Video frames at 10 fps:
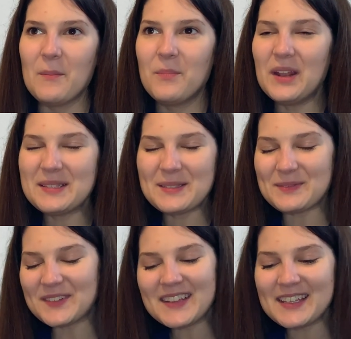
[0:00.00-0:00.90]
But it's
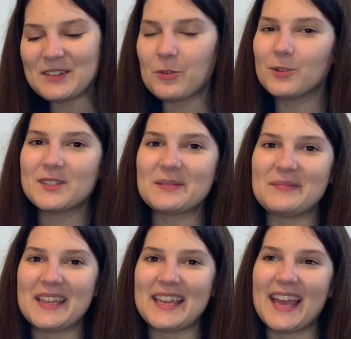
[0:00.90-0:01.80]
really cool to
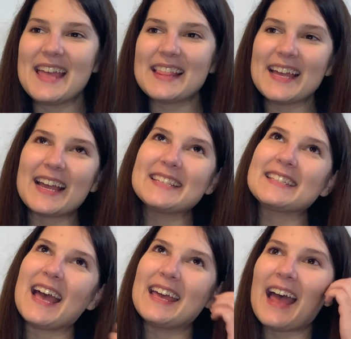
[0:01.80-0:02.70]
me. And like I said,